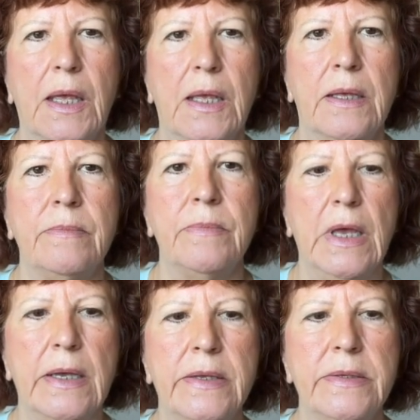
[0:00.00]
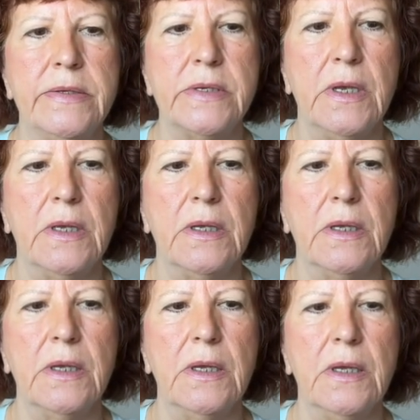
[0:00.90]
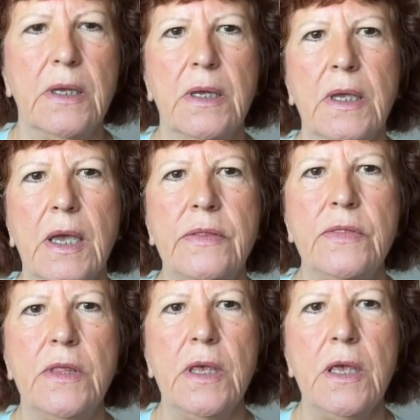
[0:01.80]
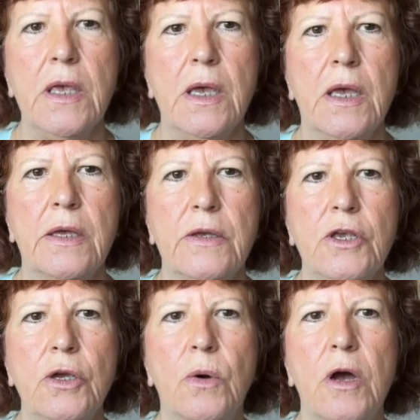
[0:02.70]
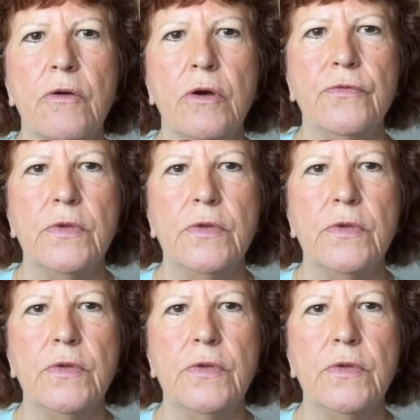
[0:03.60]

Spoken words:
And again, the URL